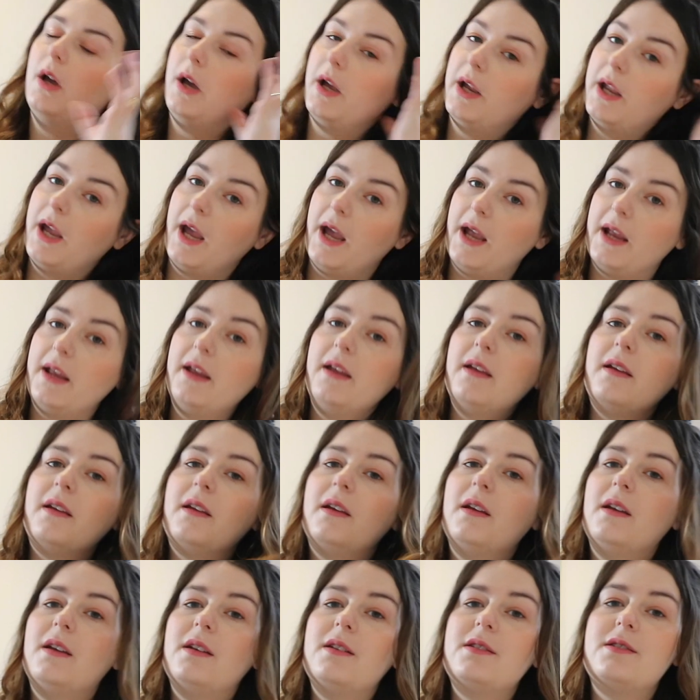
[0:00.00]
Okay.
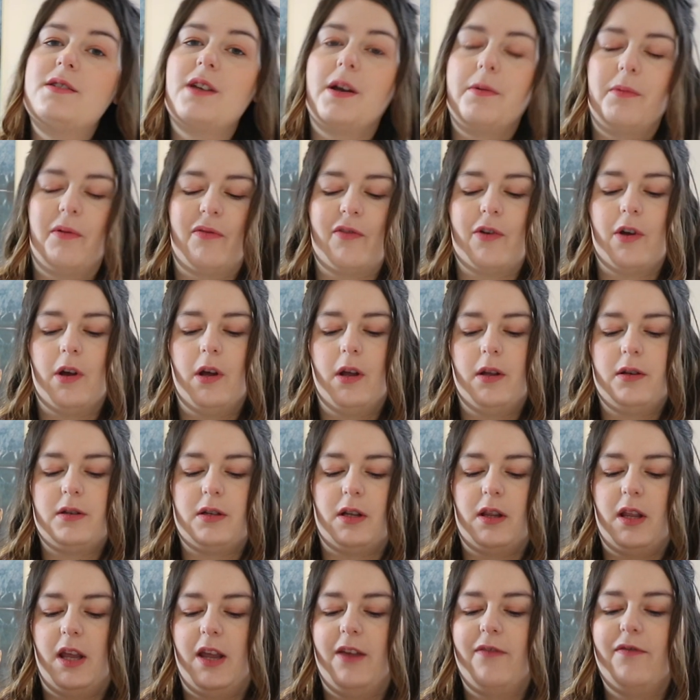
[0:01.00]
So we've
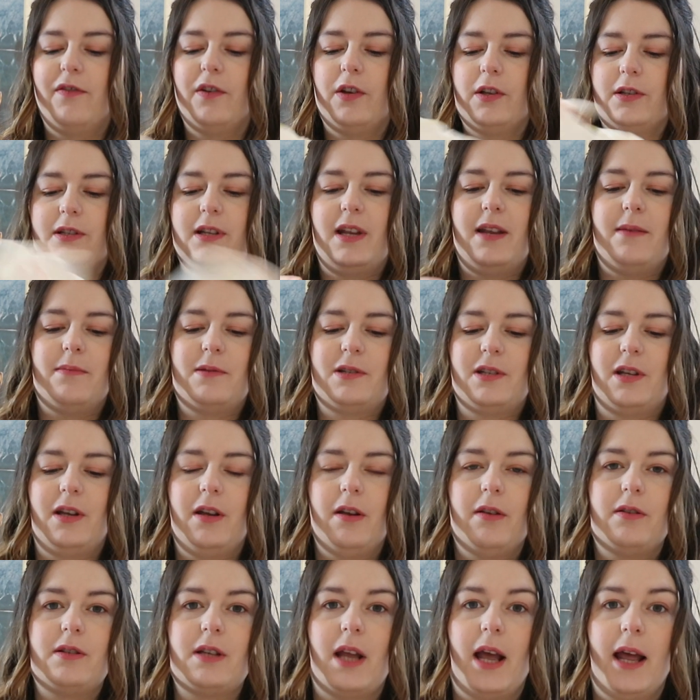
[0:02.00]
got the 4 sleep
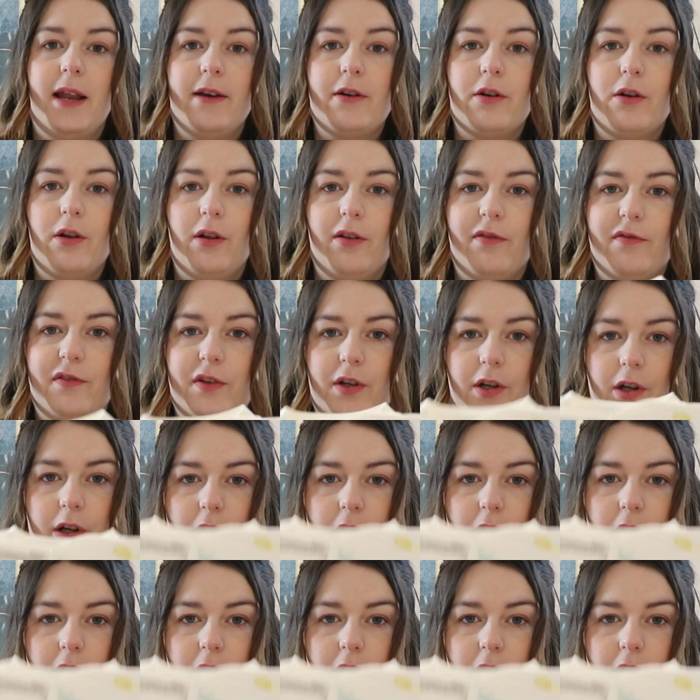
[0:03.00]
suits and all 4